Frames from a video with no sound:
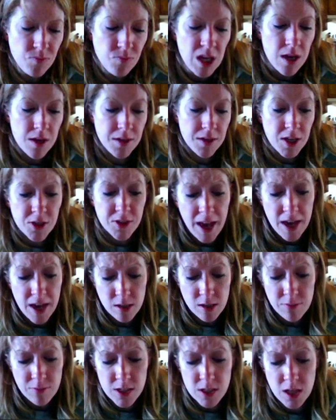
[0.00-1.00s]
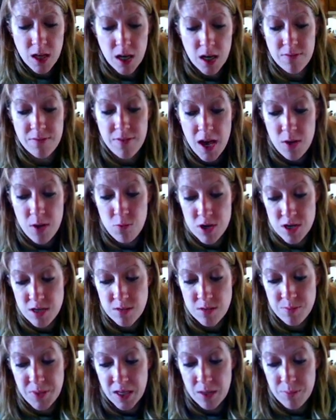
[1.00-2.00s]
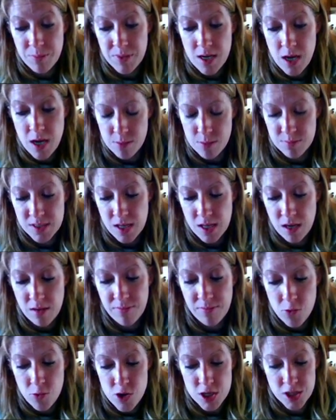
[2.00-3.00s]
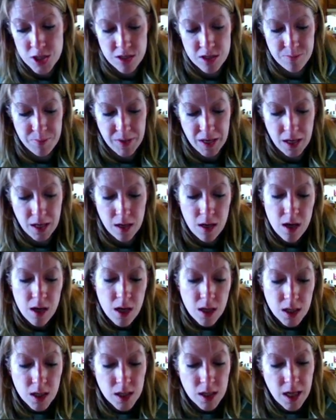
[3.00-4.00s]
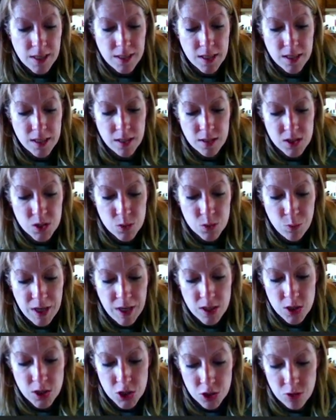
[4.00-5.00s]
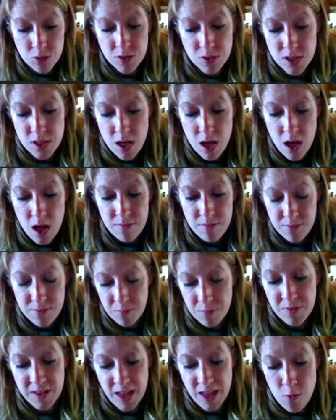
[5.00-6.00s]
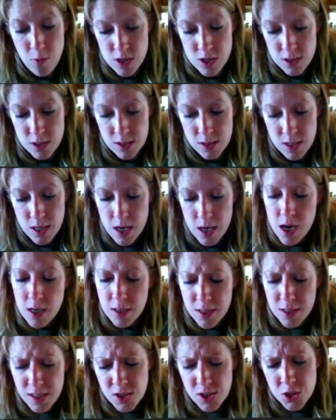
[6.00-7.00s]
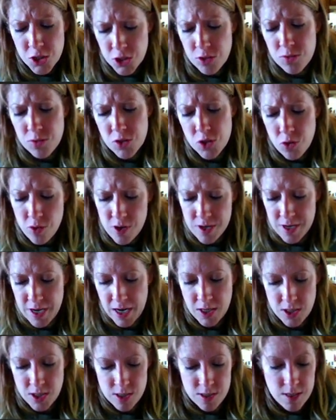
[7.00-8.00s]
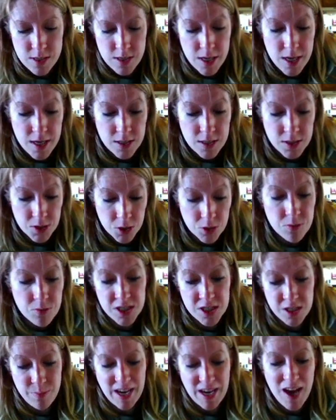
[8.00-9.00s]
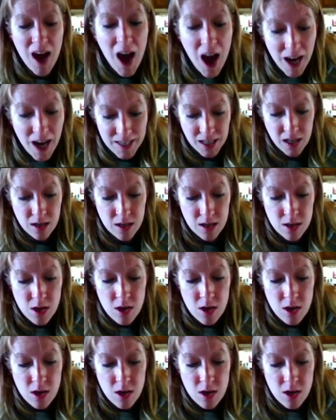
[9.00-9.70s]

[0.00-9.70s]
Near the end of her life, a worker bee becomes a forager bee, collecting sweet juice from flowers. This juice or nectar is used to make honey.